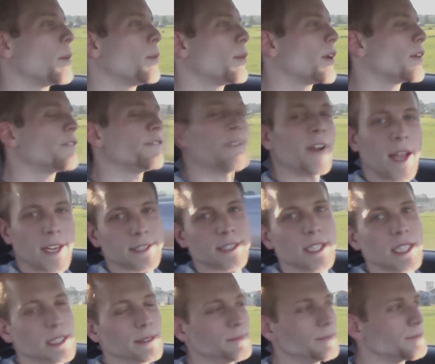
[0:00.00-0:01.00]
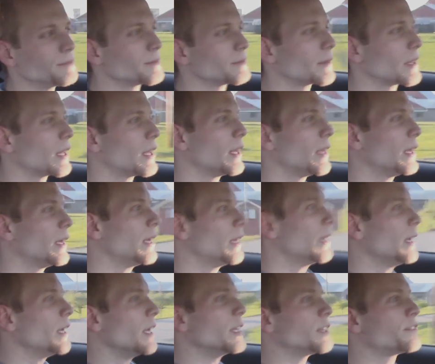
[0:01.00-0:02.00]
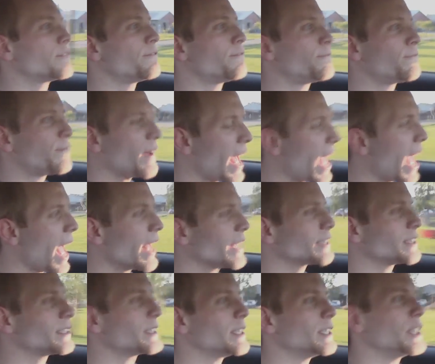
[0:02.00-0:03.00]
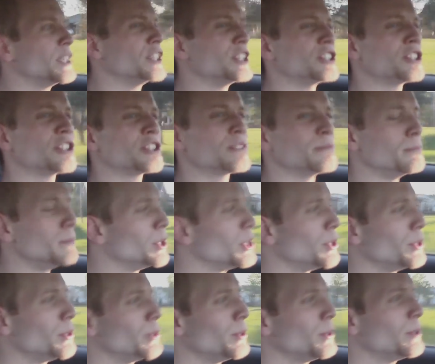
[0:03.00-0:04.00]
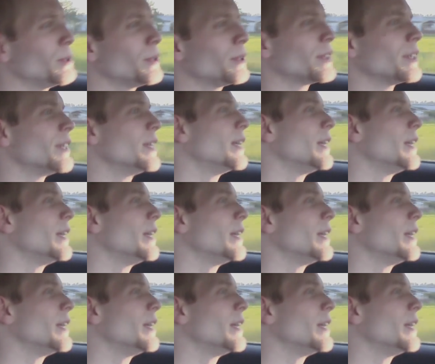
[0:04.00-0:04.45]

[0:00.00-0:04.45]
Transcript: Perfection. It's fast, it's smooth,